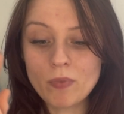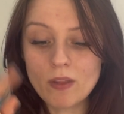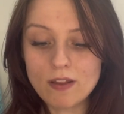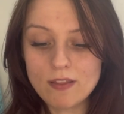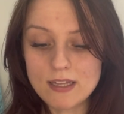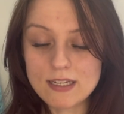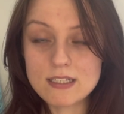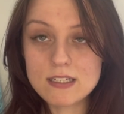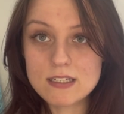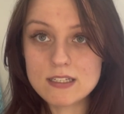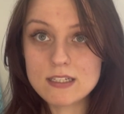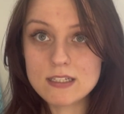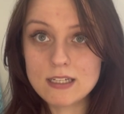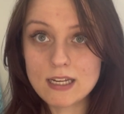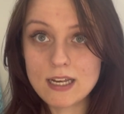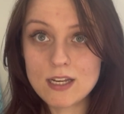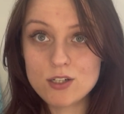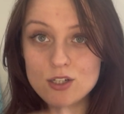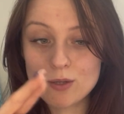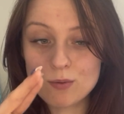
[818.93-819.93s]
This is a
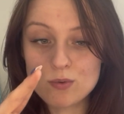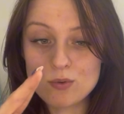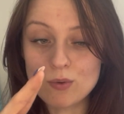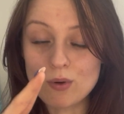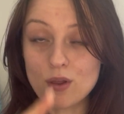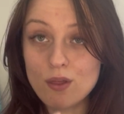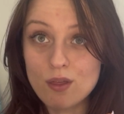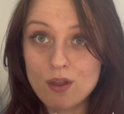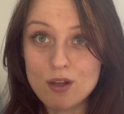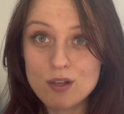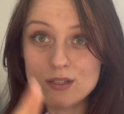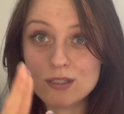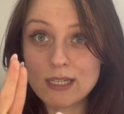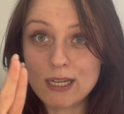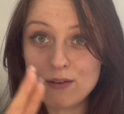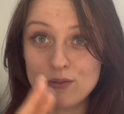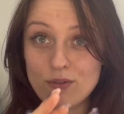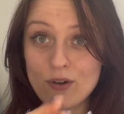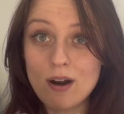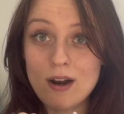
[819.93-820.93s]
day job, so we've got
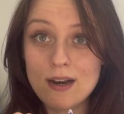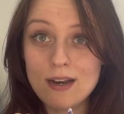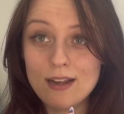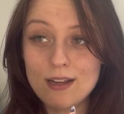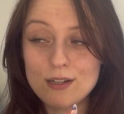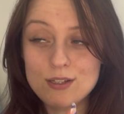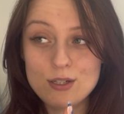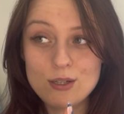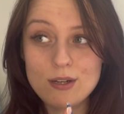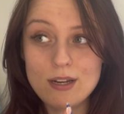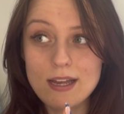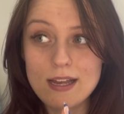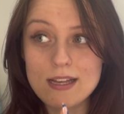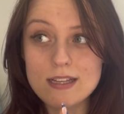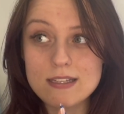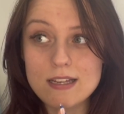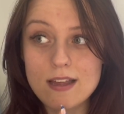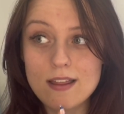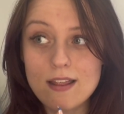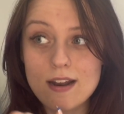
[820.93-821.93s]
Thursday, Friday, 2
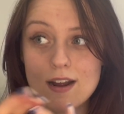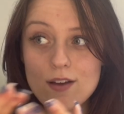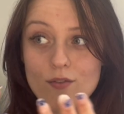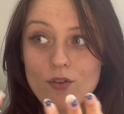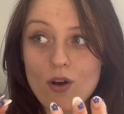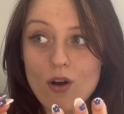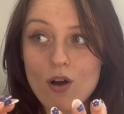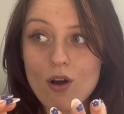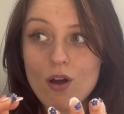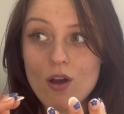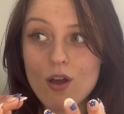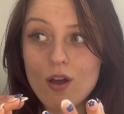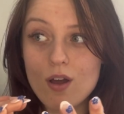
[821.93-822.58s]
days, and then I've got